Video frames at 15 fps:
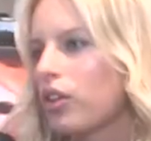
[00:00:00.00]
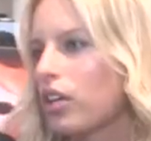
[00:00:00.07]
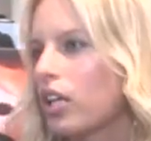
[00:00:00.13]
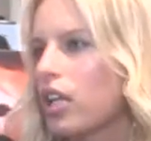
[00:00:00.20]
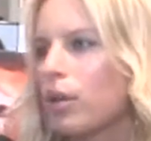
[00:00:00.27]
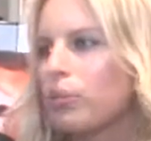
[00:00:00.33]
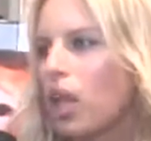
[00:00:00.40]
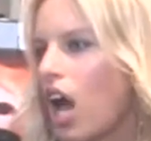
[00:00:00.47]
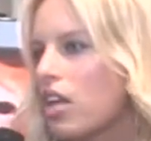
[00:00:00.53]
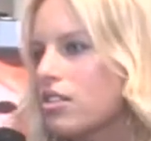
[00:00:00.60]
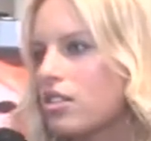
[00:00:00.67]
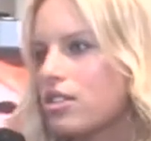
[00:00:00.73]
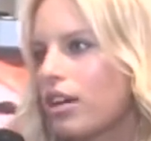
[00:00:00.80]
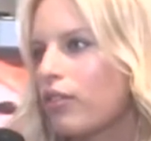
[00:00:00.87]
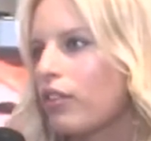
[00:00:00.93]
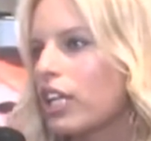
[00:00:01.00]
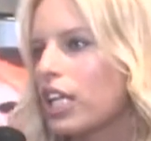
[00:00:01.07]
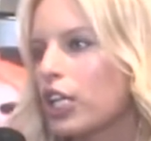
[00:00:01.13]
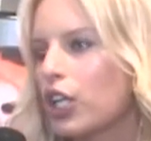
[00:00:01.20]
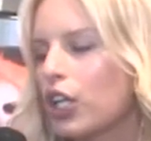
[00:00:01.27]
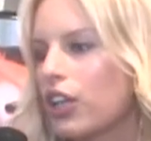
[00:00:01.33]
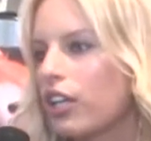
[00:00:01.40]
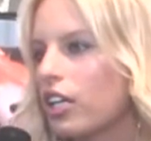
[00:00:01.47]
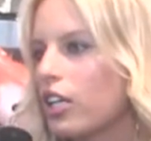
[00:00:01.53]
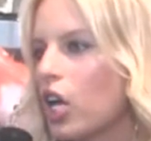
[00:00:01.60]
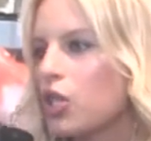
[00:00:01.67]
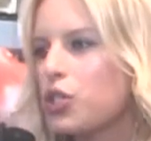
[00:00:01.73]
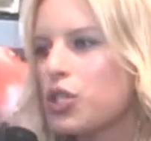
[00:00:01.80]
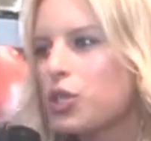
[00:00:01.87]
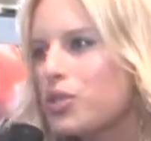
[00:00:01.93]
The lip glosses are really good. They're
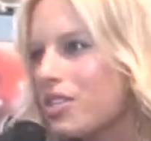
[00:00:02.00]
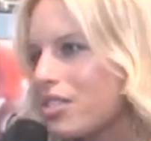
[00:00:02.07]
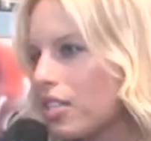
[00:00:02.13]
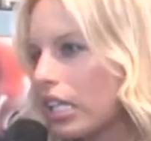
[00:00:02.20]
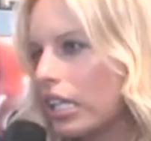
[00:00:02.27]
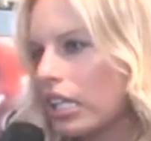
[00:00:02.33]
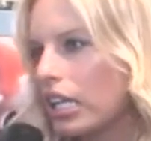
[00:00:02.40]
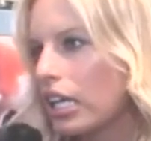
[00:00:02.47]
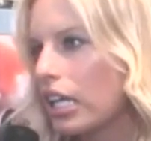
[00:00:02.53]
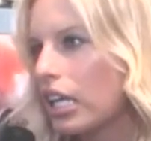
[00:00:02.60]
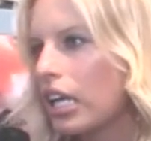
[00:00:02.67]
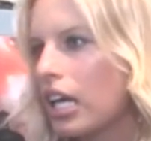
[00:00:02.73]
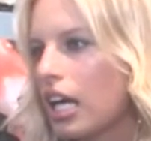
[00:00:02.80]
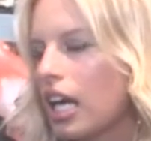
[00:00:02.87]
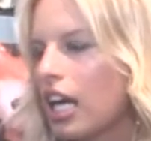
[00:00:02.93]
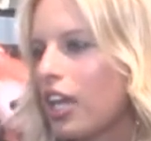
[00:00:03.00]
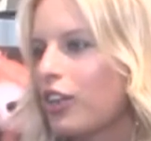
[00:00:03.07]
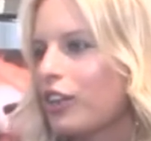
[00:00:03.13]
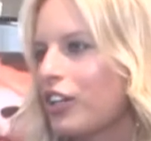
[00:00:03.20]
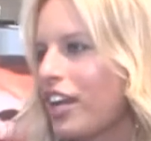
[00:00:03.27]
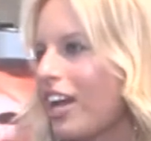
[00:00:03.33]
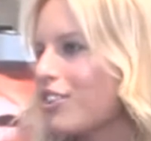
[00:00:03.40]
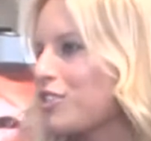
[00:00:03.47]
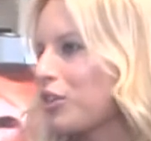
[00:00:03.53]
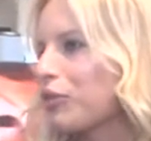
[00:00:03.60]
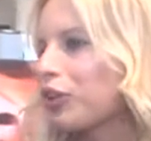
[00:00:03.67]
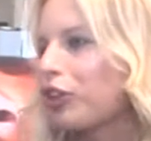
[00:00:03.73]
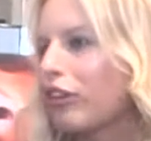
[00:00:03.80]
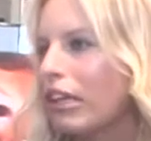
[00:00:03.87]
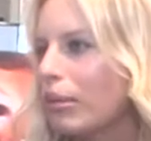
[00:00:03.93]
not too sticky. They're nice
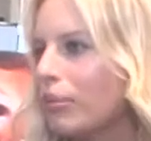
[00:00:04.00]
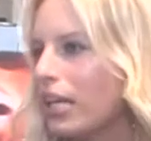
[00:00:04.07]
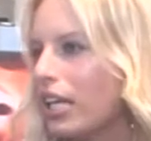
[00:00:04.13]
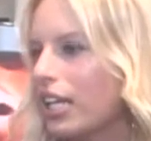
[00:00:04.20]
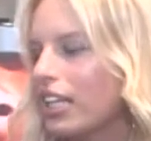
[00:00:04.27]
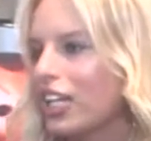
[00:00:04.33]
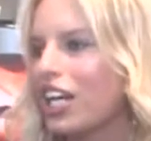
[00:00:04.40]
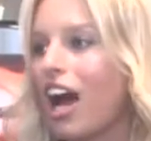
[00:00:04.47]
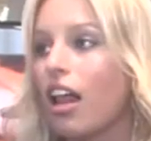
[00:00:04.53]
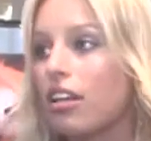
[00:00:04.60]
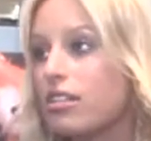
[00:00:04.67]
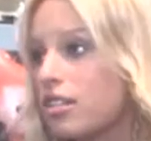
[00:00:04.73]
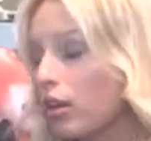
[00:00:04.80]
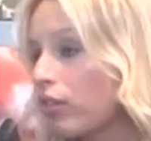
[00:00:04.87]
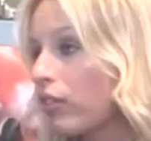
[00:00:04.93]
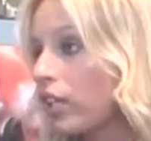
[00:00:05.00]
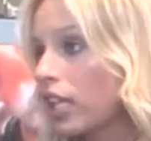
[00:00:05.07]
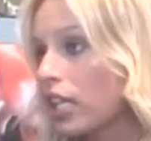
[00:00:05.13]
and creamy. The colors are really